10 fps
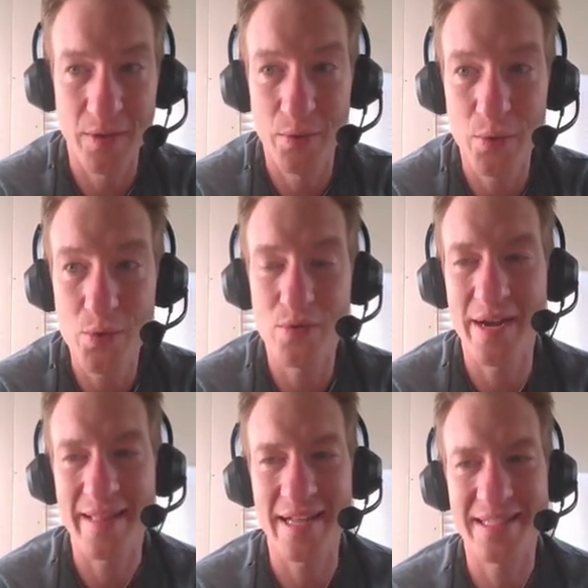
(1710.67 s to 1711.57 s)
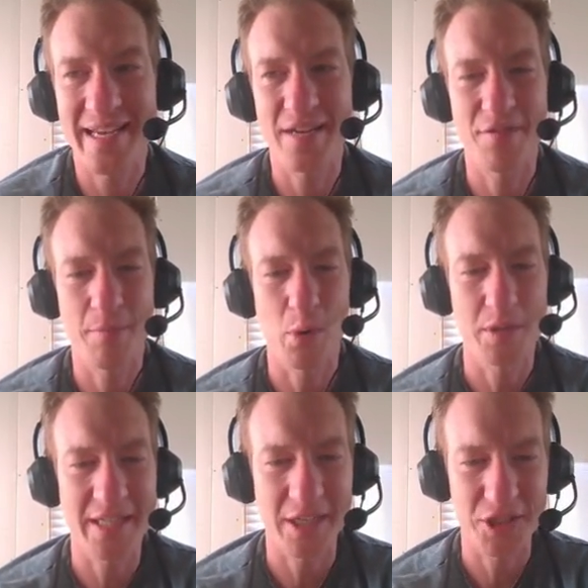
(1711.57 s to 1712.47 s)
Whew, and that's the end of the
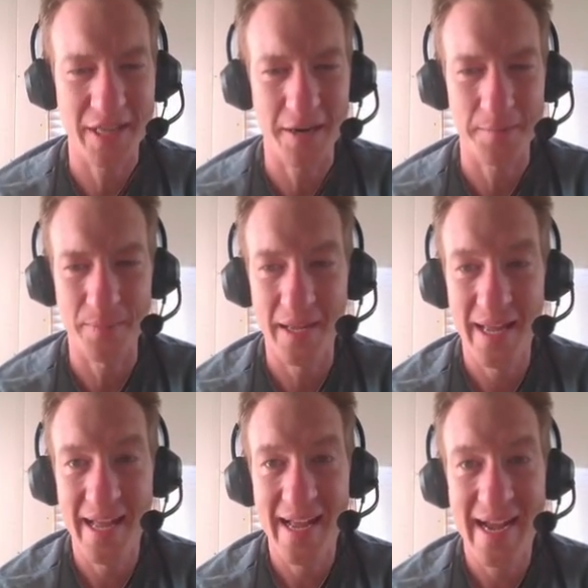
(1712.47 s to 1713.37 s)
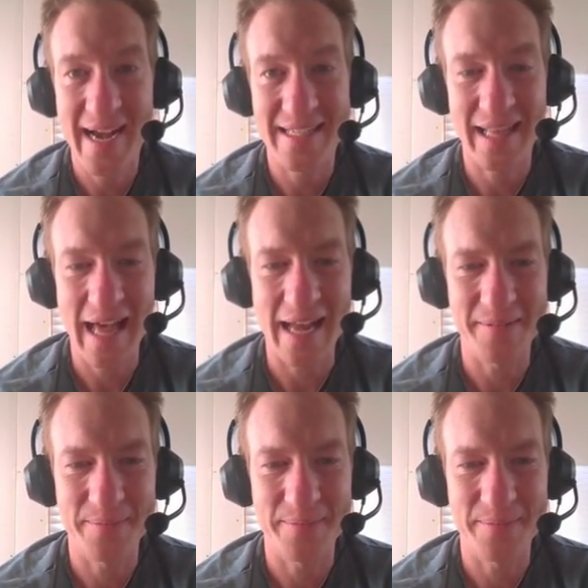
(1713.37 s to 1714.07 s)
bold section there. That's a lot.